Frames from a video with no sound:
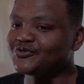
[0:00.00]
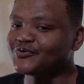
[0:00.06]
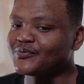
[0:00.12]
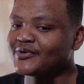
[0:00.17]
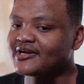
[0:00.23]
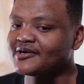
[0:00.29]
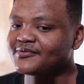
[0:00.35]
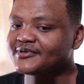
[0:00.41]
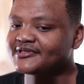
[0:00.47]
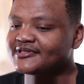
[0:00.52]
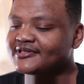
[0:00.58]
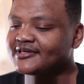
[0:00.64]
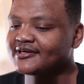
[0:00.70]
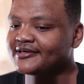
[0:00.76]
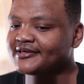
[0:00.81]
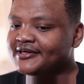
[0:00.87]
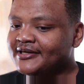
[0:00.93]
you when I was
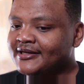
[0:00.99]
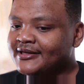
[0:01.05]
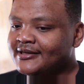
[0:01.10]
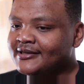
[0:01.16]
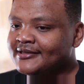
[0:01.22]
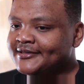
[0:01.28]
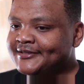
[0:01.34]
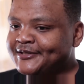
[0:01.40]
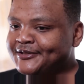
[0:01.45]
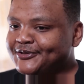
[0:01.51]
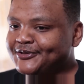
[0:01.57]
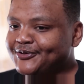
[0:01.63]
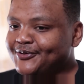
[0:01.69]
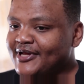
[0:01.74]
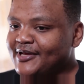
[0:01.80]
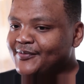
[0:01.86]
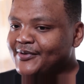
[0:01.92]
young.
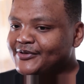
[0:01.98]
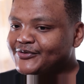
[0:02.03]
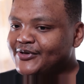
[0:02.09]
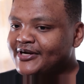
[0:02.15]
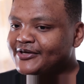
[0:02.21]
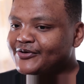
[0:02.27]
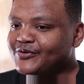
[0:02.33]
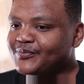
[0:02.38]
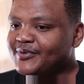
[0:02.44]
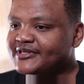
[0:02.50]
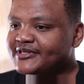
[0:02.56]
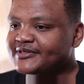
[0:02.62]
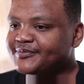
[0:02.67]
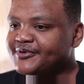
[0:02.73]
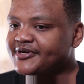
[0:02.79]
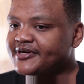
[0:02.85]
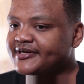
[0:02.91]
So that was quite a dope
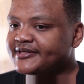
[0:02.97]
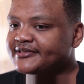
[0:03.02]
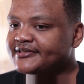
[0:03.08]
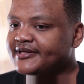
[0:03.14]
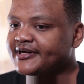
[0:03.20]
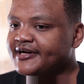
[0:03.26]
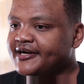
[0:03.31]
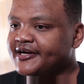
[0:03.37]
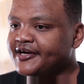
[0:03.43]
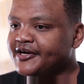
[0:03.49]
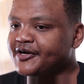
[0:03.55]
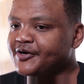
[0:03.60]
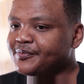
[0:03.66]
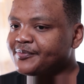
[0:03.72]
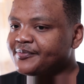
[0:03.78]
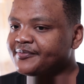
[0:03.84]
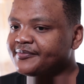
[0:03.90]
experience.
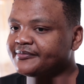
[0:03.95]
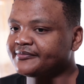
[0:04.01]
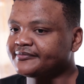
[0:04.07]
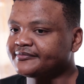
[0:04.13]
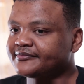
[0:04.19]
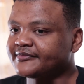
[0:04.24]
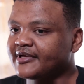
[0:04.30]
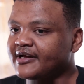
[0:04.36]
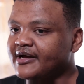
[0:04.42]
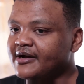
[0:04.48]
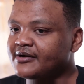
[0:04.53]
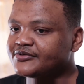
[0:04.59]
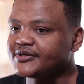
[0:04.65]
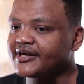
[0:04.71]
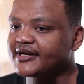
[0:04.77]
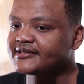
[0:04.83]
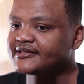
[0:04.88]
I
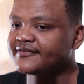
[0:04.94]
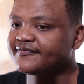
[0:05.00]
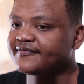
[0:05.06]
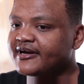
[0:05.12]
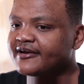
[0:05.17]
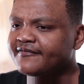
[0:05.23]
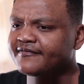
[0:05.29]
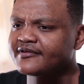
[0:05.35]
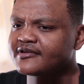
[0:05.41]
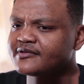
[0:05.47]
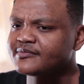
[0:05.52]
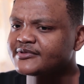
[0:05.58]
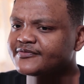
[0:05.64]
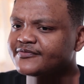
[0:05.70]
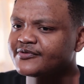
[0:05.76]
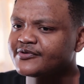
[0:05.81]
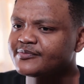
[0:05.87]
also edited 5
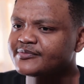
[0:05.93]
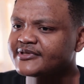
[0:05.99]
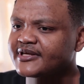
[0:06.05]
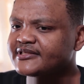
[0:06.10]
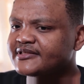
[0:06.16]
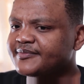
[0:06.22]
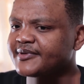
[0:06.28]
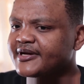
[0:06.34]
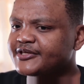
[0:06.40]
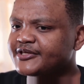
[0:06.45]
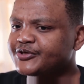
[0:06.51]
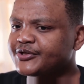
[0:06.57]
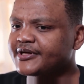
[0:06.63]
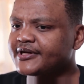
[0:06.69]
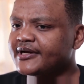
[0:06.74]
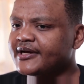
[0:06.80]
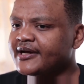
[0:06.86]
films for Mzansi
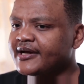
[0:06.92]
Magic.